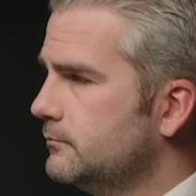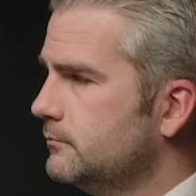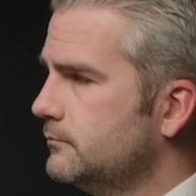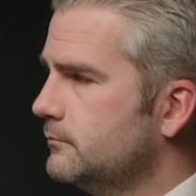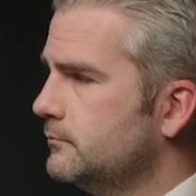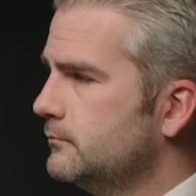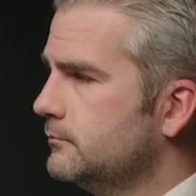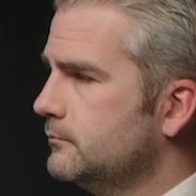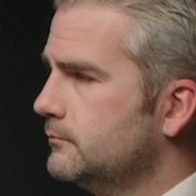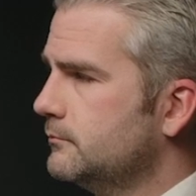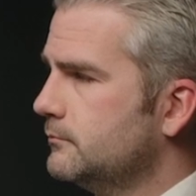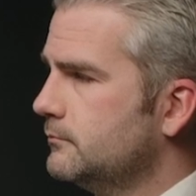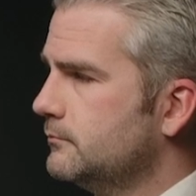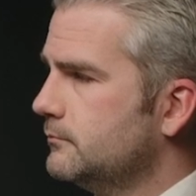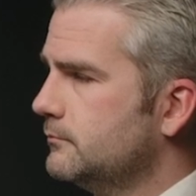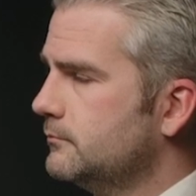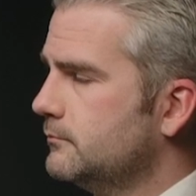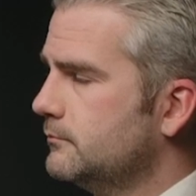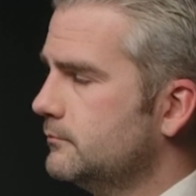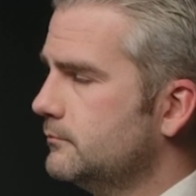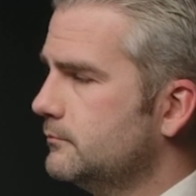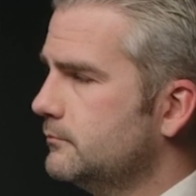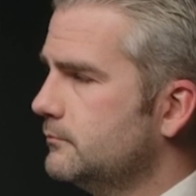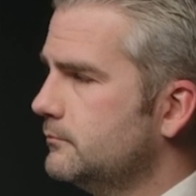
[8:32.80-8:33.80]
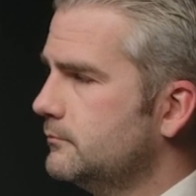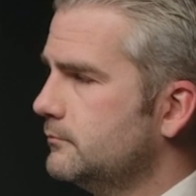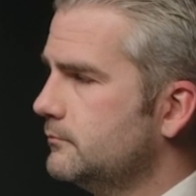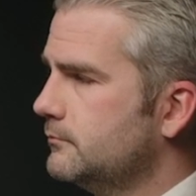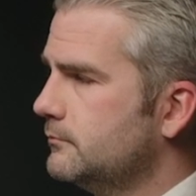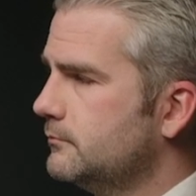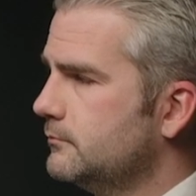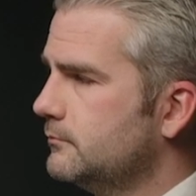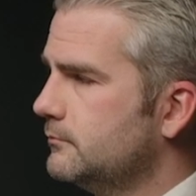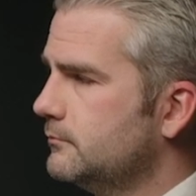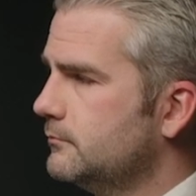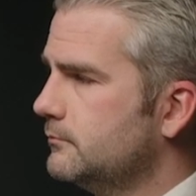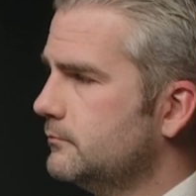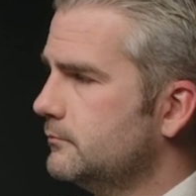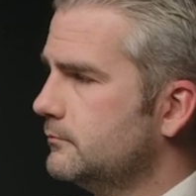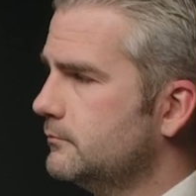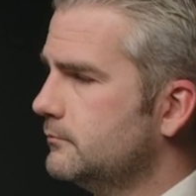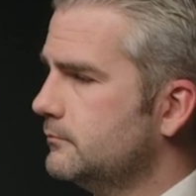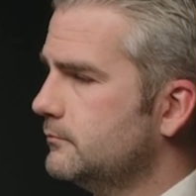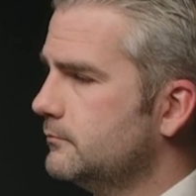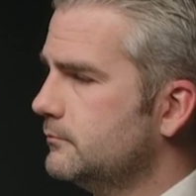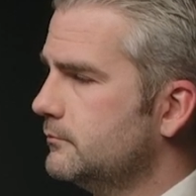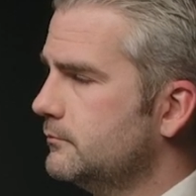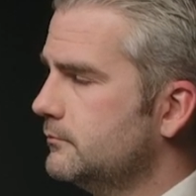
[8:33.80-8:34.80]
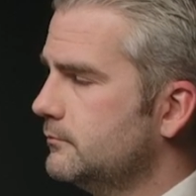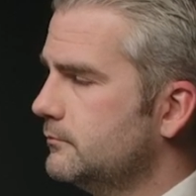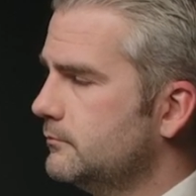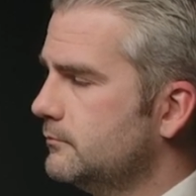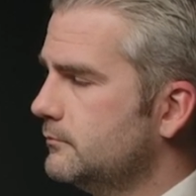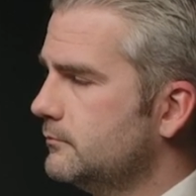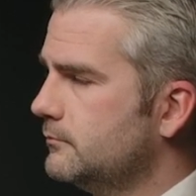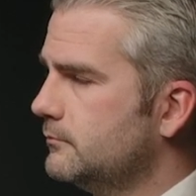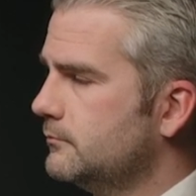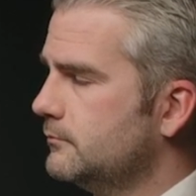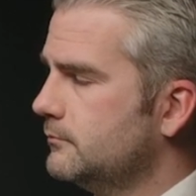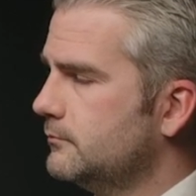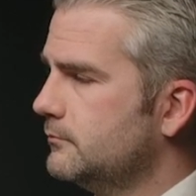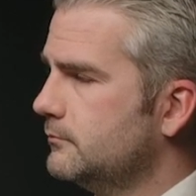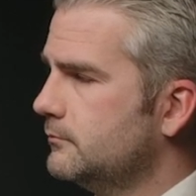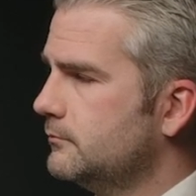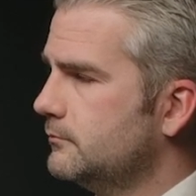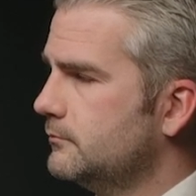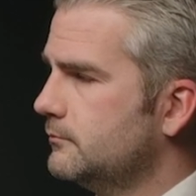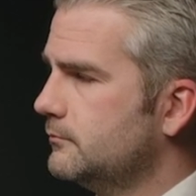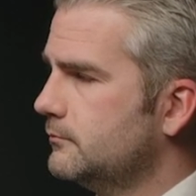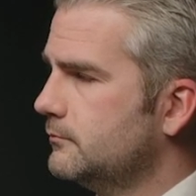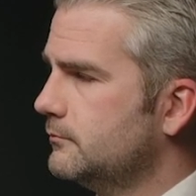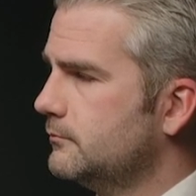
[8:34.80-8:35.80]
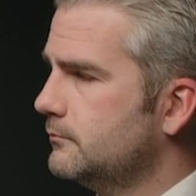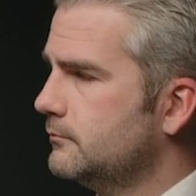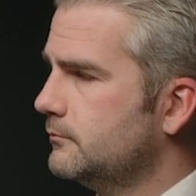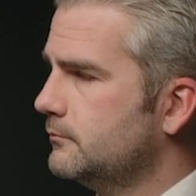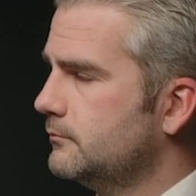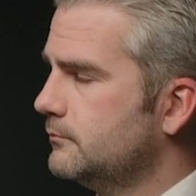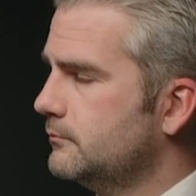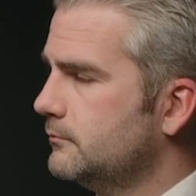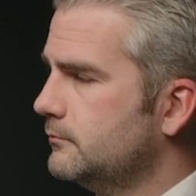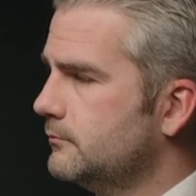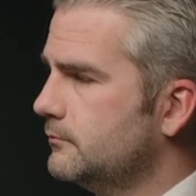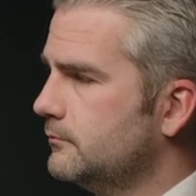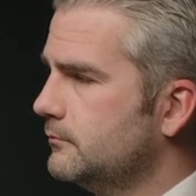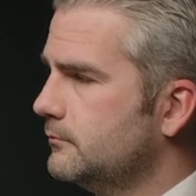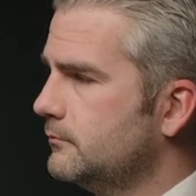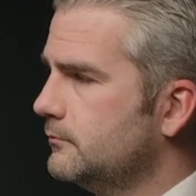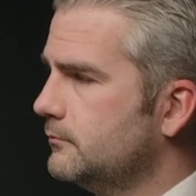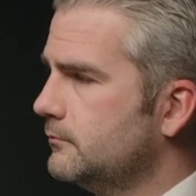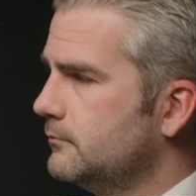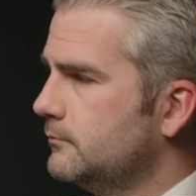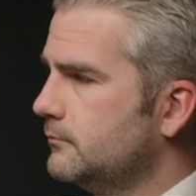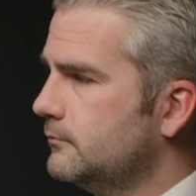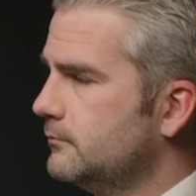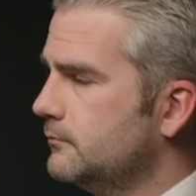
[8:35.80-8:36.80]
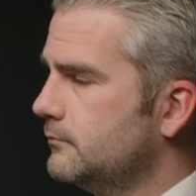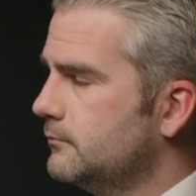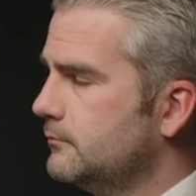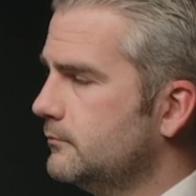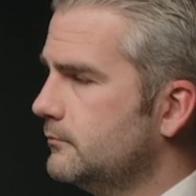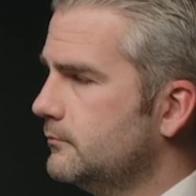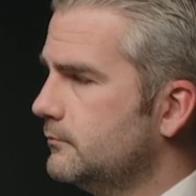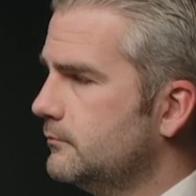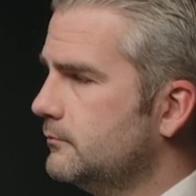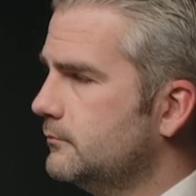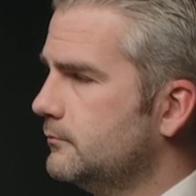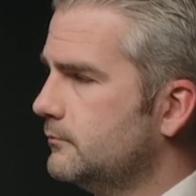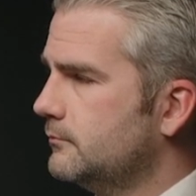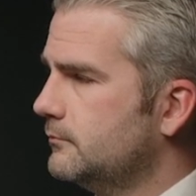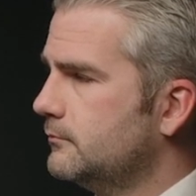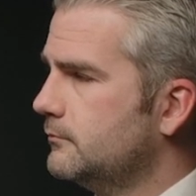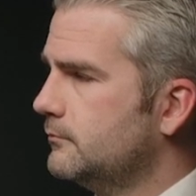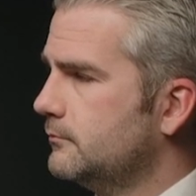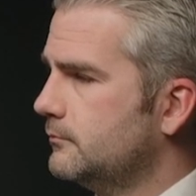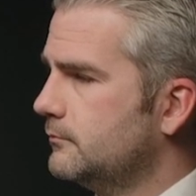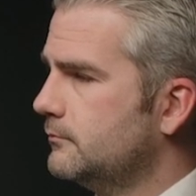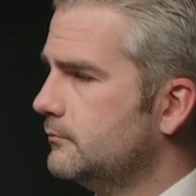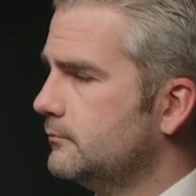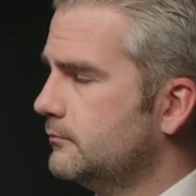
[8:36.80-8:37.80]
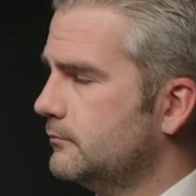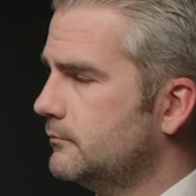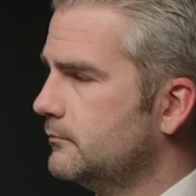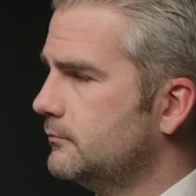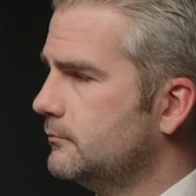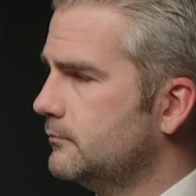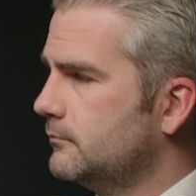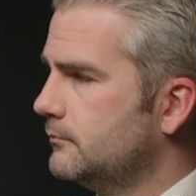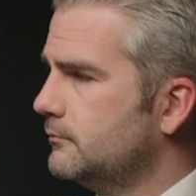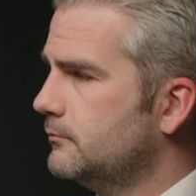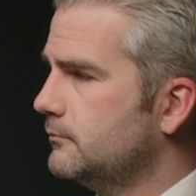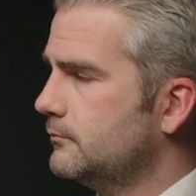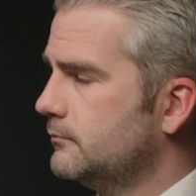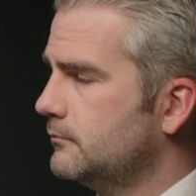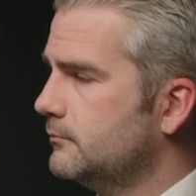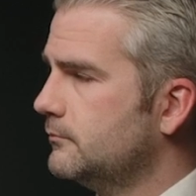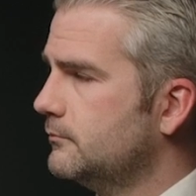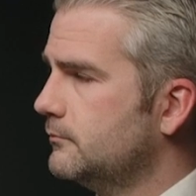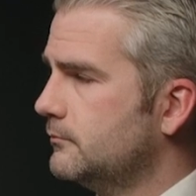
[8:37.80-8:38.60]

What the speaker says: The person shown says nothing.